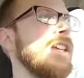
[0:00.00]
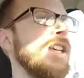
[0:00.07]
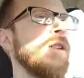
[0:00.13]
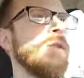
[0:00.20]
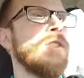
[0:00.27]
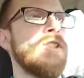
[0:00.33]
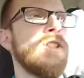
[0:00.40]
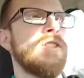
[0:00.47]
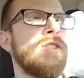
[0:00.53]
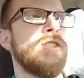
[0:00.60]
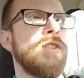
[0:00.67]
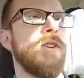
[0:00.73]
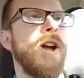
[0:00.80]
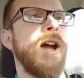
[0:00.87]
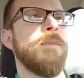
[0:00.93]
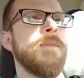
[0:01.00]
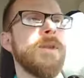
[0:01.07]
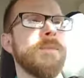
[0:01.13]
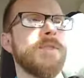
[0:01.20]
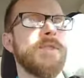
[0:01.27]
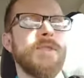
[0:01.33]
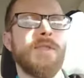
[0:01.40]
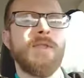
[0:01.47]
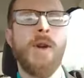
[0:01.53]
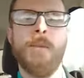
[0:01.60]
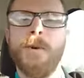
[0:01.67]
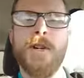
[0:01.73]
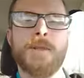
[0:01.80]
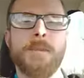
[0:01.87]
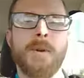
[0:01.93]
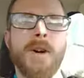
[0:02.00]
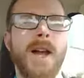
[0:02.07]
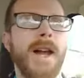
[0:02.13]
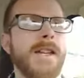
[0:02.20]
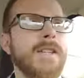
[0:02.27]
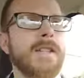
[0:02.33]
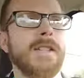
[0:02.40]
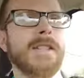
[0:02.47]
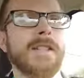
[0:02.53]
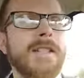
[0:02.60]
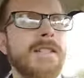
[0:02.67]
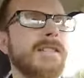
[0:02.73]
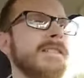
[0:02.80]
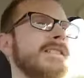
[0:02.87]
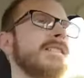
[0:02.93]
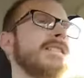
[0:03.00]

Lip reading: It would just describe them so much more accurately.